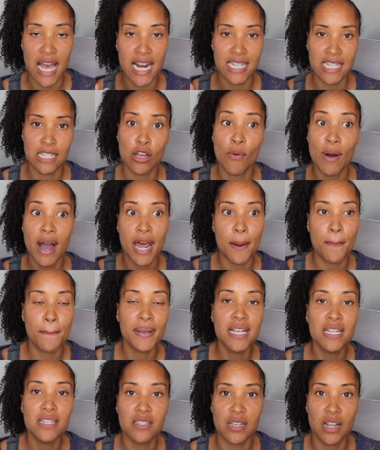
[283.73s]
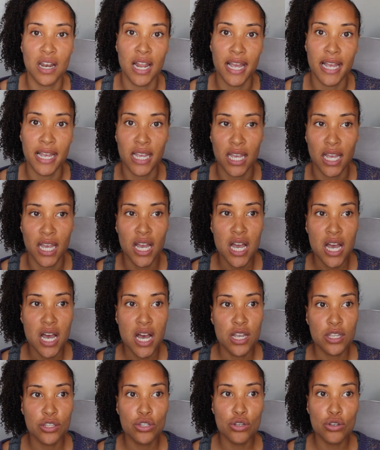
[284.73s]
And I said, oh, I had a pizza like
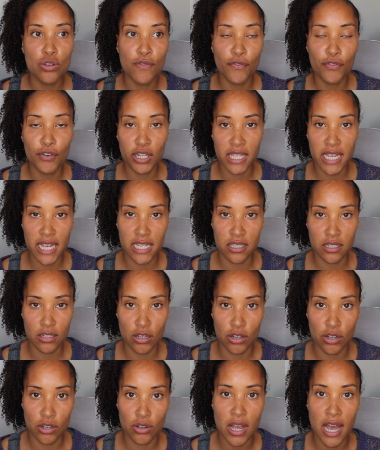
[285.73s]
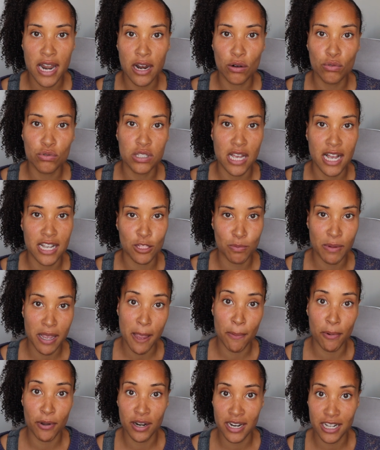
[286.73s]
2-3 days ago, and I also had
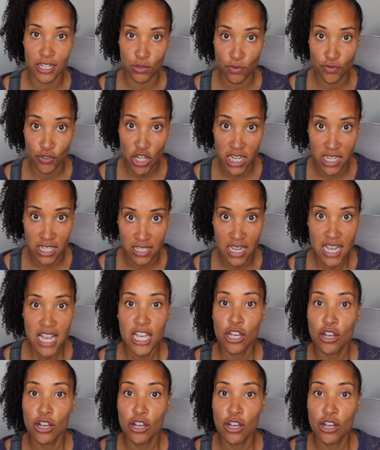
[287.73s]
spaghetti bolognese with cheese.